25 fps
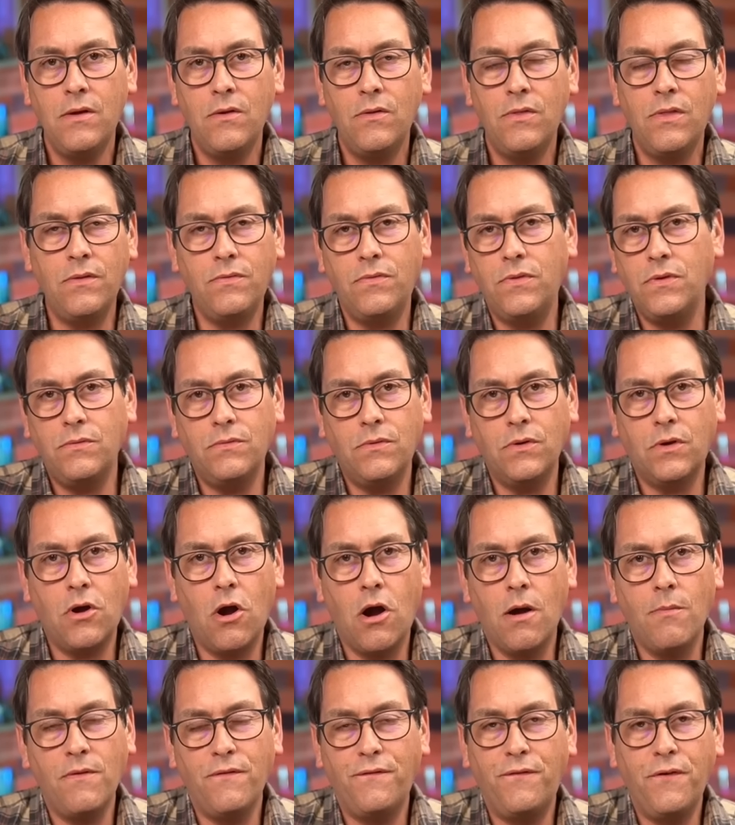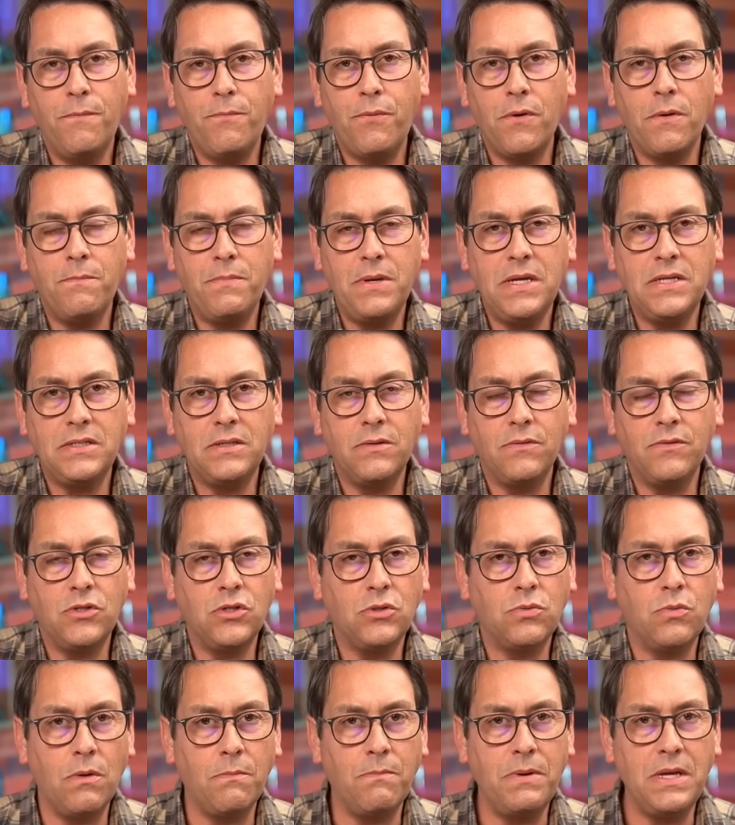The carbon footprint piece is
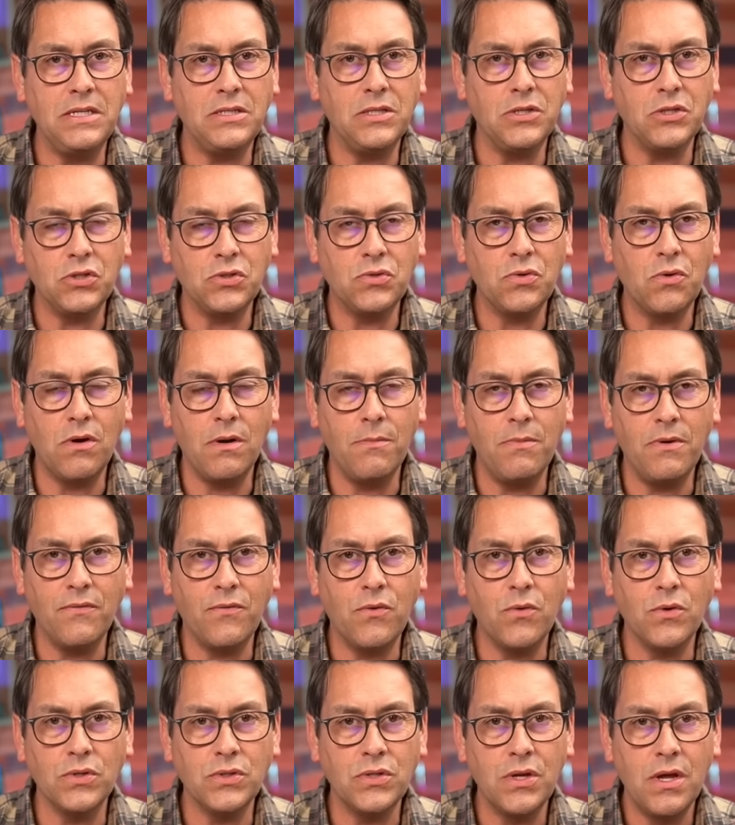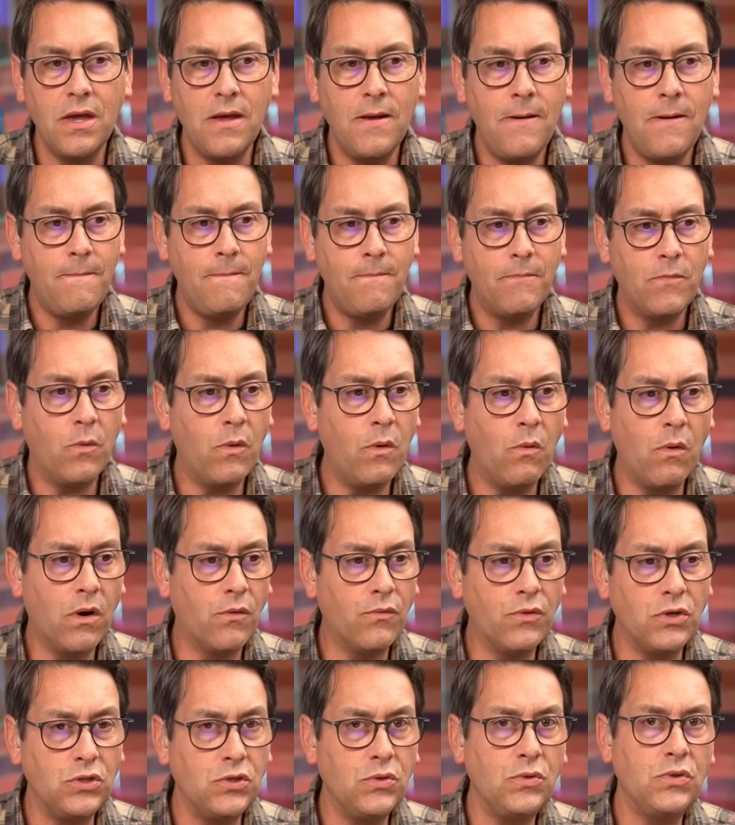just one piece of the story. But, of course, we want to
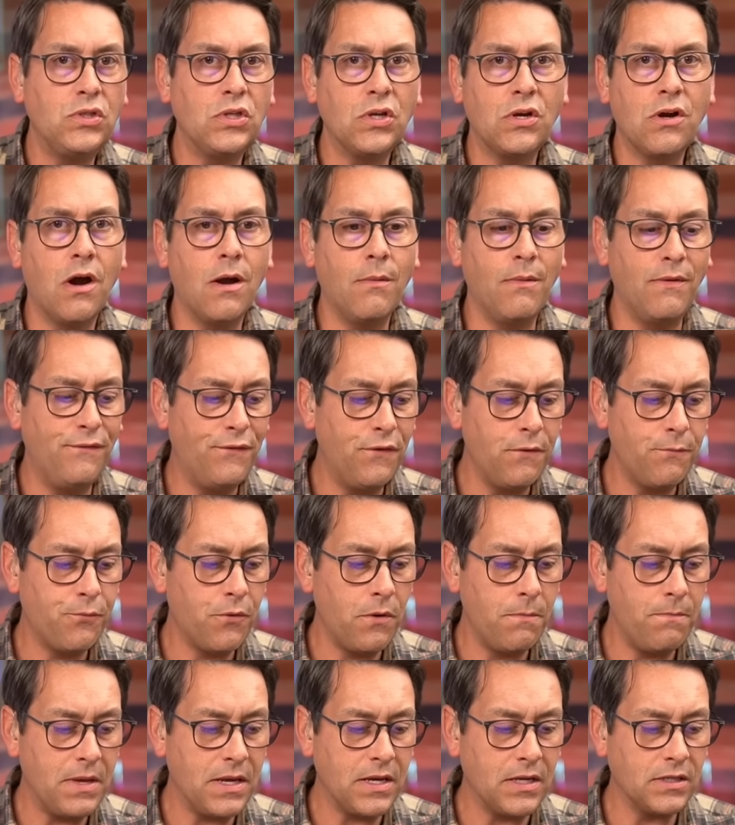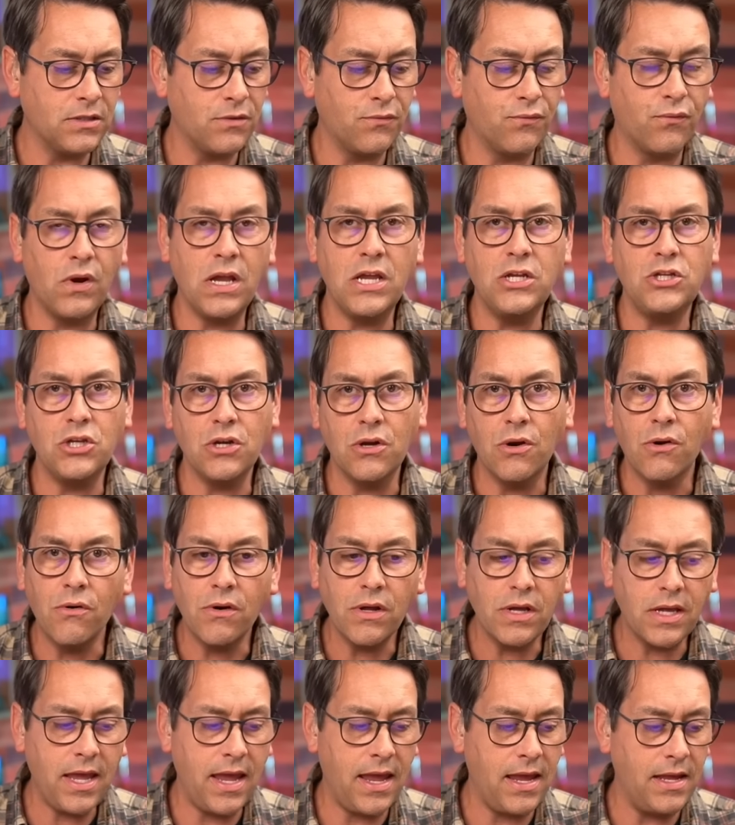reduce the carbon footprint because of raging
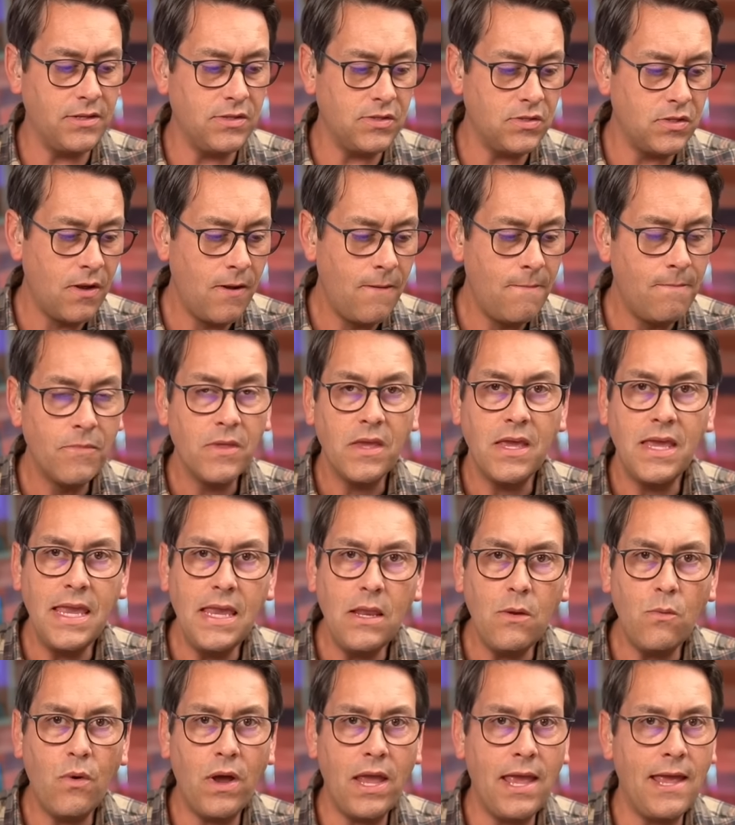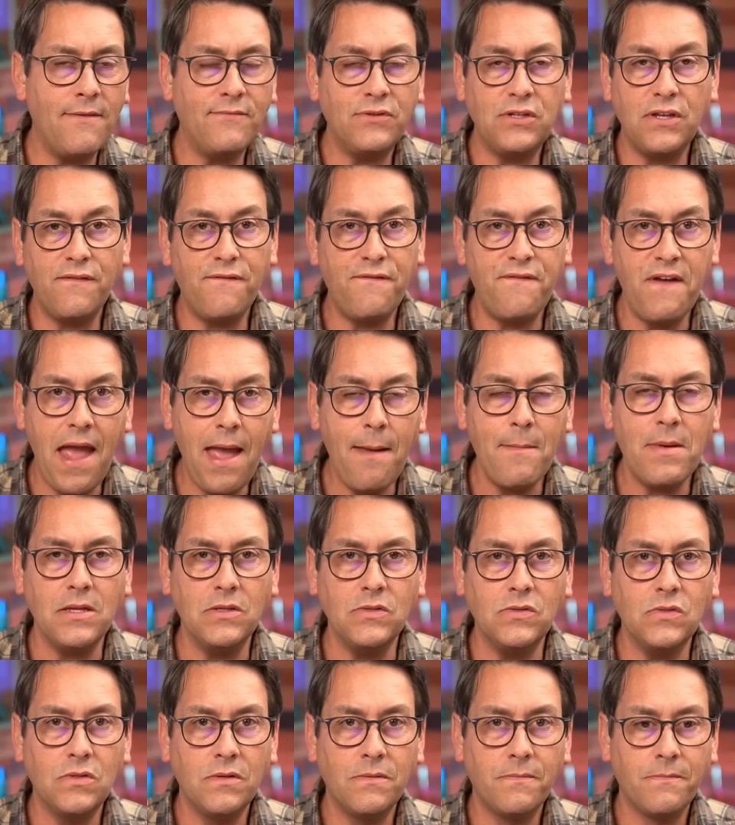hurricanes, heat waves,
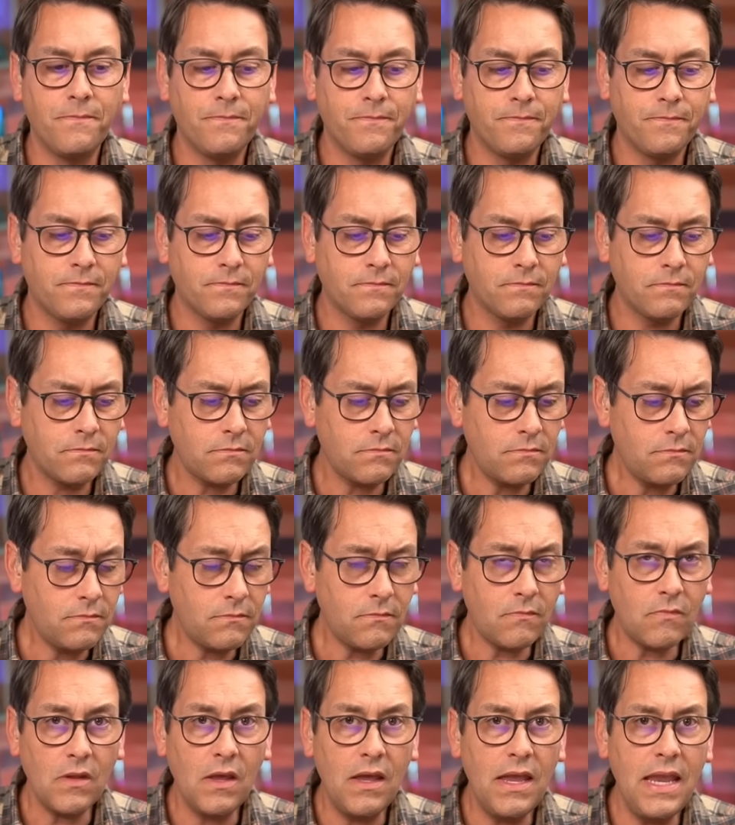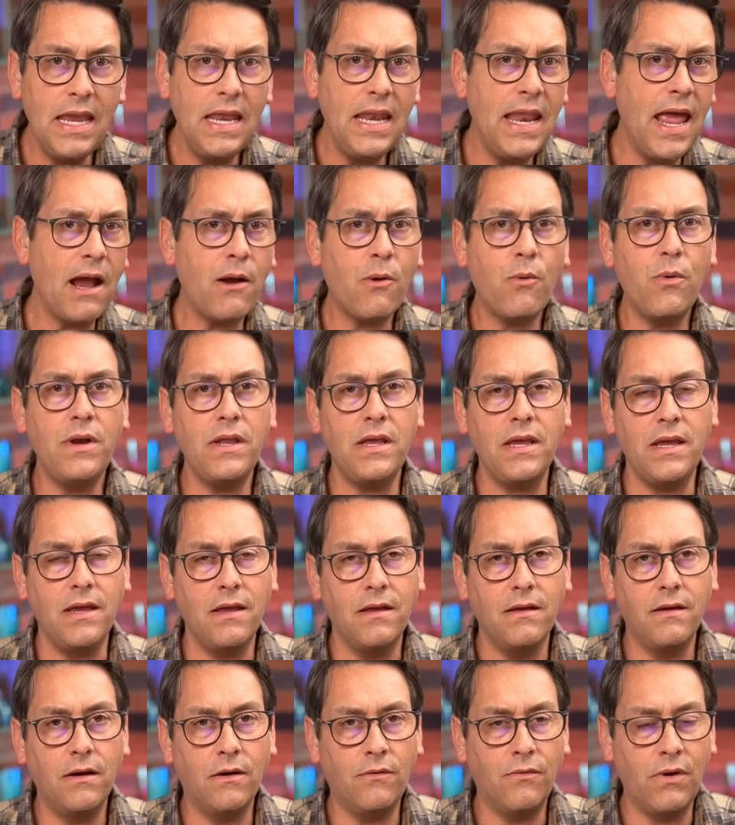famines,
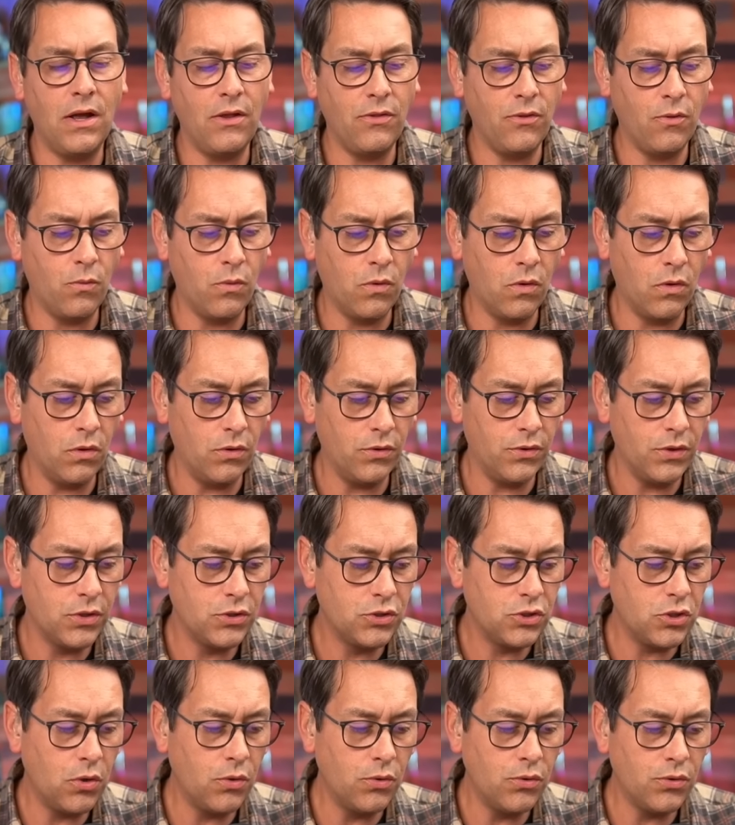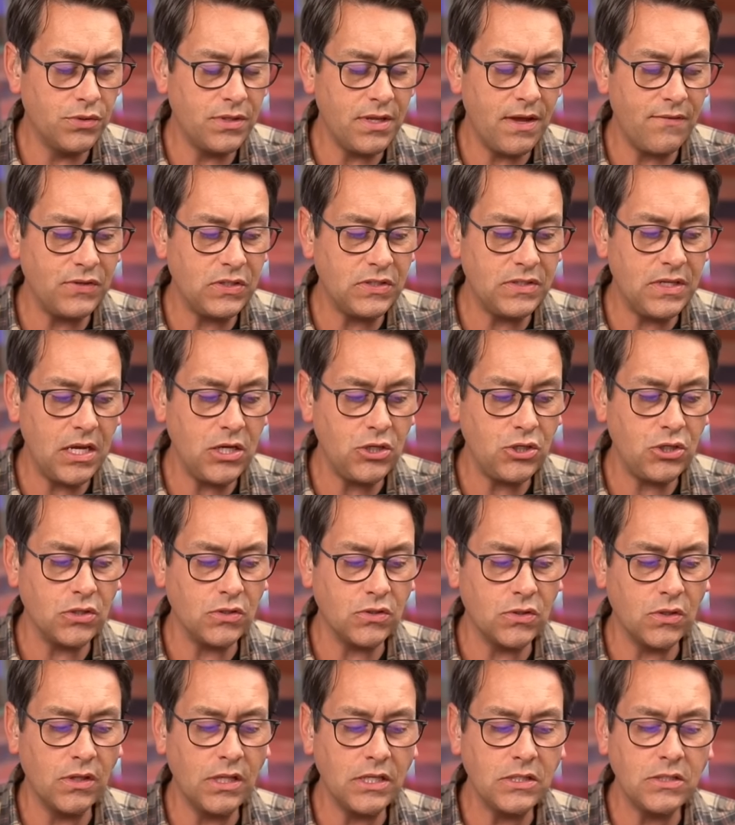inequity around the world, total devastation.
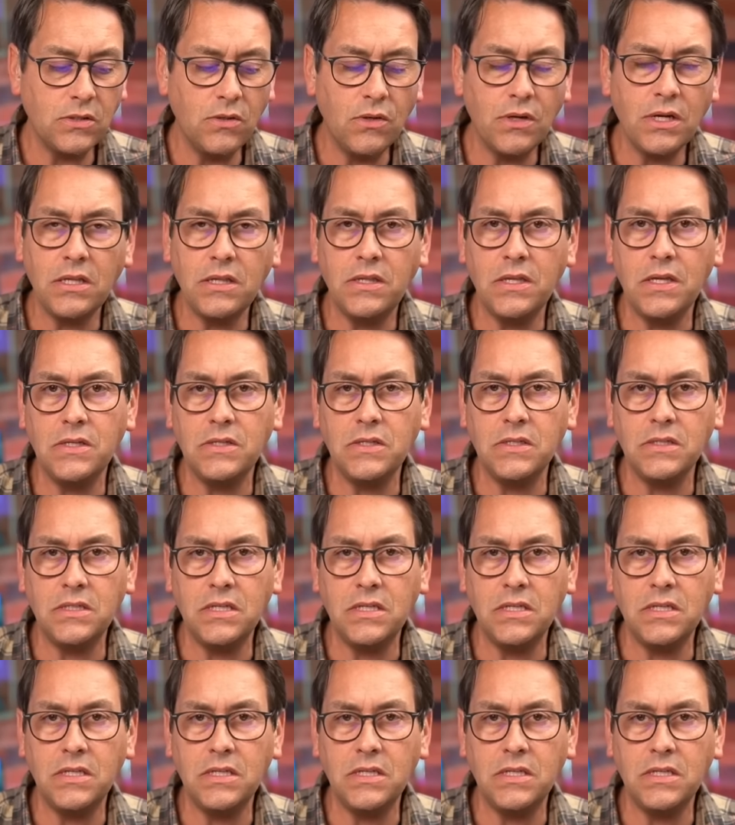So let's look at these and